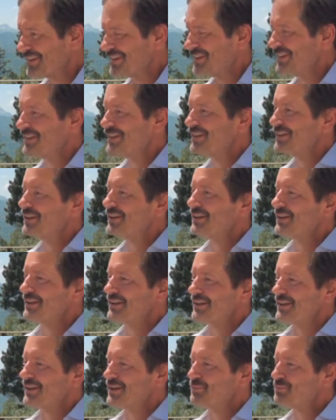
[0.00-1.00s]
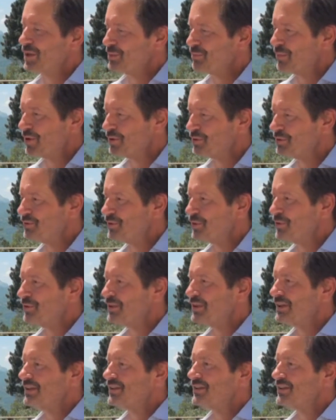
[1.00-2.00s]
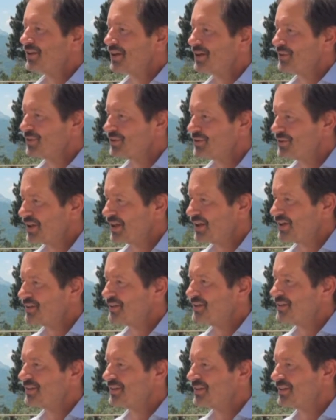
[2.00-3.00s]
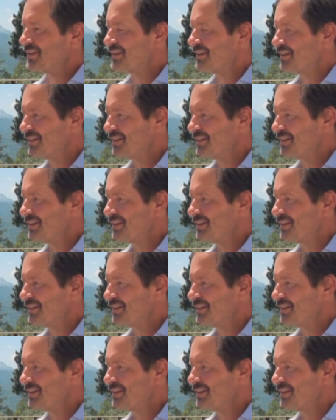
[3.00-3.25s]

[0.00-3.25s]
Uh -huh uh, by Marge Foti and Tyler Jackson yeah.